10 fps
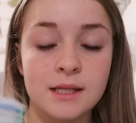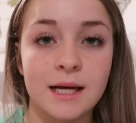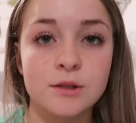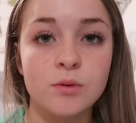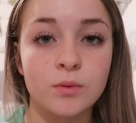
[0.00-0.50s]

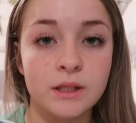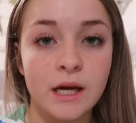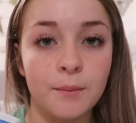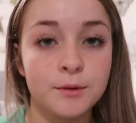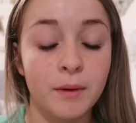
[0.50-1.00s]
And that's what
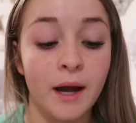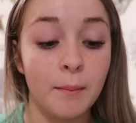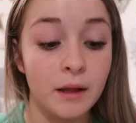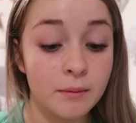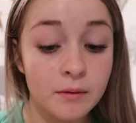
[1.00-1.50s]
really helped
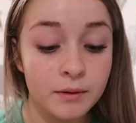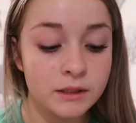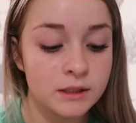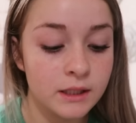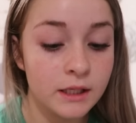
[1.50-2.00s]
my belly button
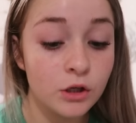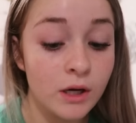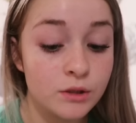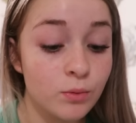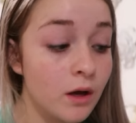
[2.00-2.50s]
piercing heal
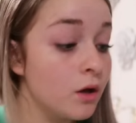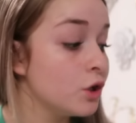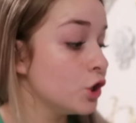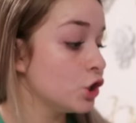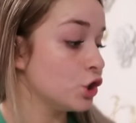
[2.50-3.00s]
as well.
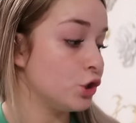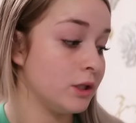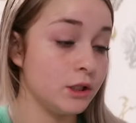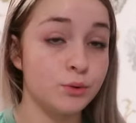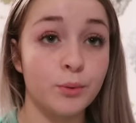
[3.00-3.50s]

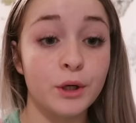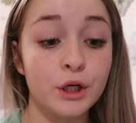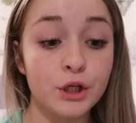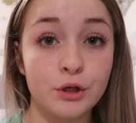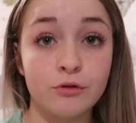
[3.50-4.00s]
So I think that's what we're
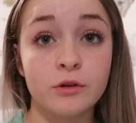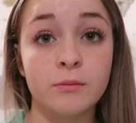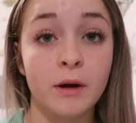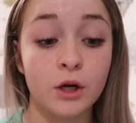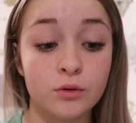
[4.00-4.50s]
gonna do
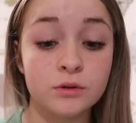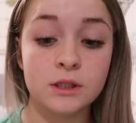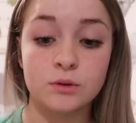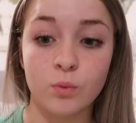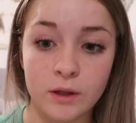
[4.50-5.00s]
for my
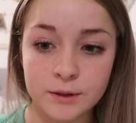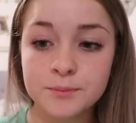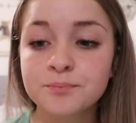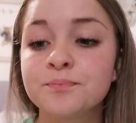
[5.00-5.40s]
nose as well.